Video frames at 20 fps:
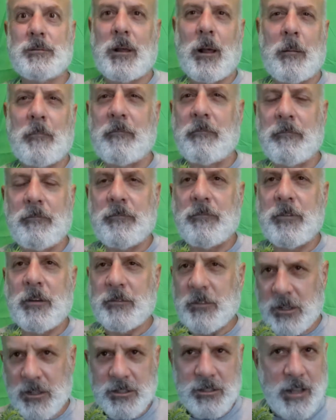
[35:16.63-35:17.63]
I'm
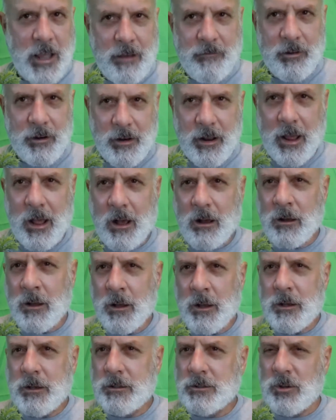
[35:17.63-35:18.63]
57 now,
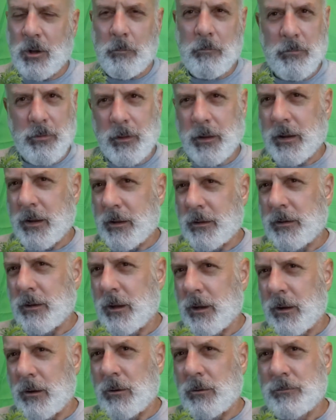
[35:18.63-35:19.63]
so I'm
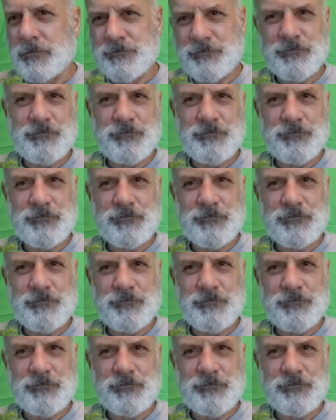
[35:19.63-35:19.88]
thinking,